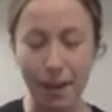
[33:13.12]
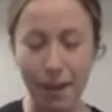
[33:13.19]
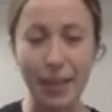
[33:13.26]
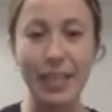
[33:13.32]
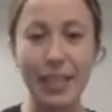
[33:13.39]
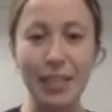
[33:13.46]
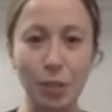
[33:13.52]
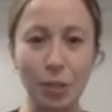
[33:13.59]

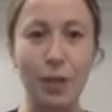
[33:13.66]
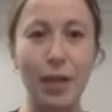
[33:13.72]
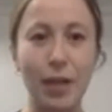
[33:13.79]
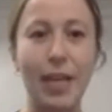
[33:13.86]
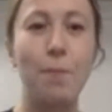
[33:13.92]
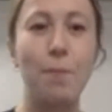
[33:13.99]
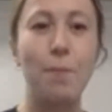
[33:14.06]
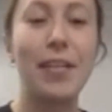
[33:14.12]
have fun,
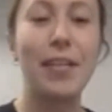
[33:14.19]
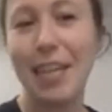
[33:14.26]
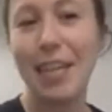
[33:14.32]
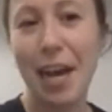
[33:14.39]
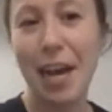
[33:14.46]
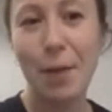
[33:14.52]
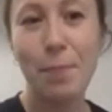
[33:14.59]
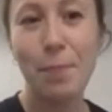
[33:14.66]
enjoy,
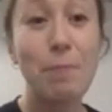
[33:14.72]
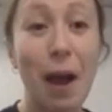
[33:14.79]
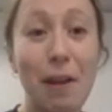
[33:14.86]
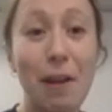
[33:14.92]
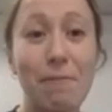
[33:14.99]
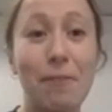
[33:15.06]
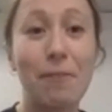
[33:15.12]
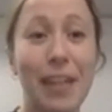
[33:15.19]
but
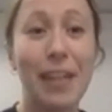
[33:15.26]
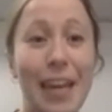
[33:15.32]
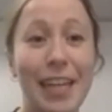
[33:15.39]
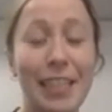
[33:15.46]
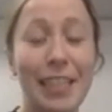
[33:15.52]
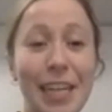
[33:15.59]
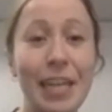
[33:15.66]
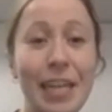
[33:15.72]
be mindful.
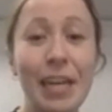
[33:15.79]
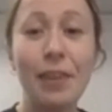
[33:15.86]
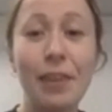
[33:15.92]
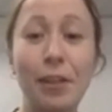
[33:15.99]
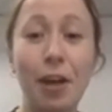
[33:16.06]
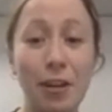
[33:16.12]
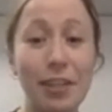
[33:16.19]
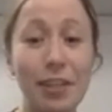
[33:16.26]
And
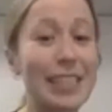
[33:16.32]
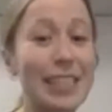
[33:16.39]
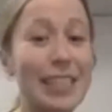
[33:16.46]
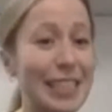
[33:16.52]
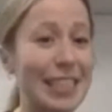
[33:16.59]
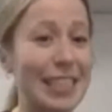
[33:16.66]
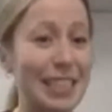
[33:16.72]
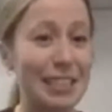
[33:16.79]
the
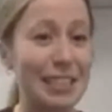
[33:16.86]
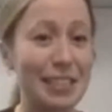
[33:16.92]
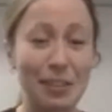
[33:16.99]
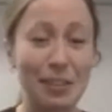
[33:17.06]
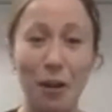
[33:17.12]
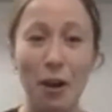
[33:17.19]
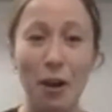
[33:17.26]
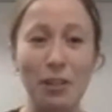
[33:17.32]
gardening season
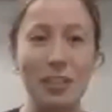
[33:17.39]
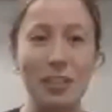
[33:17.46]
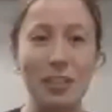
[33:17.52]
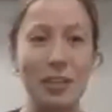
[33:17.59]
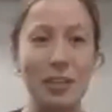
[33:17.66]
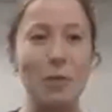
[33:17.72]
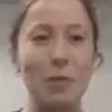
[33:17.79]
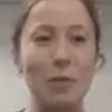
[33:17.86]
is long,
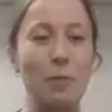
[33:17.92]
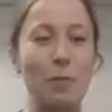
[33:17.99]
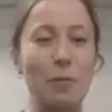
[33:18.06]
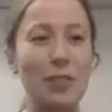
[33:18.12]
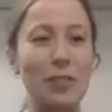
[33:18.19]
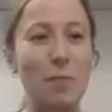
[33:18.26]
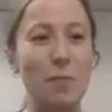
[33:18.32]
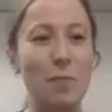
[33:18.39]
so we
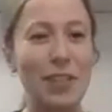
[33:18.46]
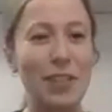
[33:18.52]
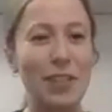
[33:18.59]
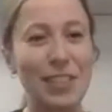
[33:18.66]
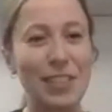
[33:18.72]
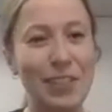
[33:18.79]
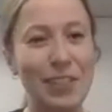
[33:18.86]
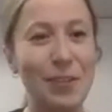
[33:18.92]
don't want
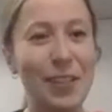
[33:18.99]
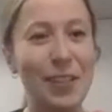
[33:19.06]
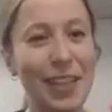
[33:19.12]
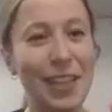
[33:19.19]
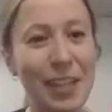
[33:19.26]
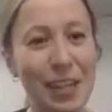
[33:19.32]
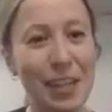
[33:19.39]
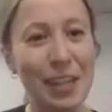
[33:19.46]
to
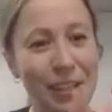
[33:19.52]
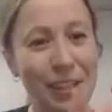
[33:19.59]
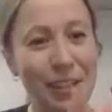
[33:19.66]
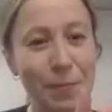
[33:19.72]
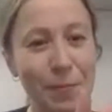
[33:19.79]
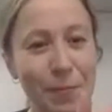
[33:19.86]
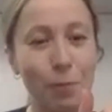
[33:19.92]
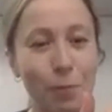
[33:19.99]

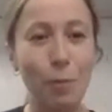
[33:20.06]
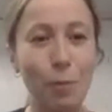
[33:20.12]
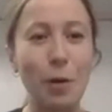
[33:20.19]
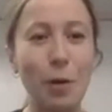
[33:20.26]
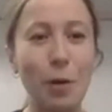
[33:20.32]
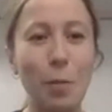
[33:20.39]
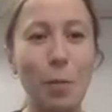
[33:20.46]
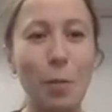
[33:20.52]

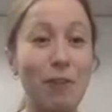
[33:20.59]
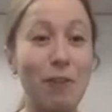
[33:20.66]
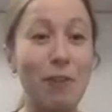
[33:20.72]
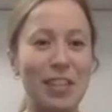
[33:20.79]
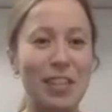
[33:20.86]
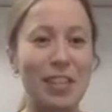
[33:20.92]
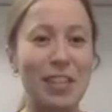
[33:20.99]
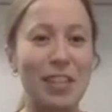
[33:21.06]
rush
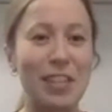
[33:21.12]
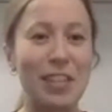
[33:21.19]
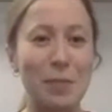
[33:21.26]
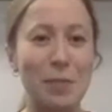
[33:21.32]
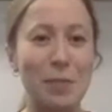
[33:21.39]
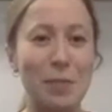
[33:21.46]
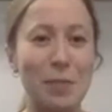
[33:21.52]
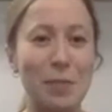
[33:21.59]
it at
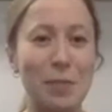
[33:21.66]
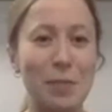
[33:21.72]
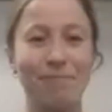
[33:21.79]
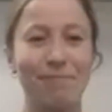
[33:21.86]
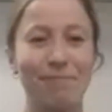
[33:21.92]
the beginning.